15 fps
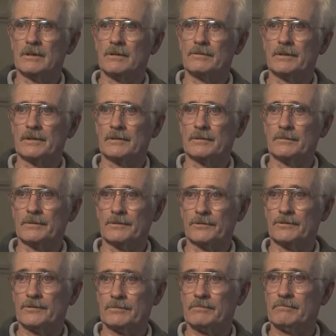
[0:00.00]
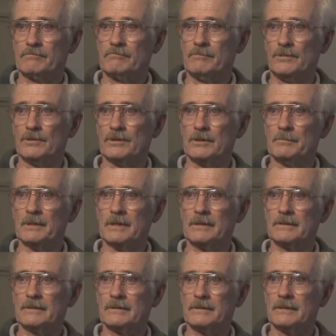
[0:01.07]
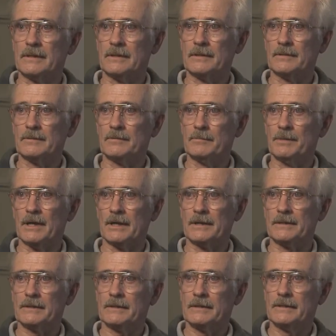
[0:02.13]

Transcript: clothing that was durable, and you bought it.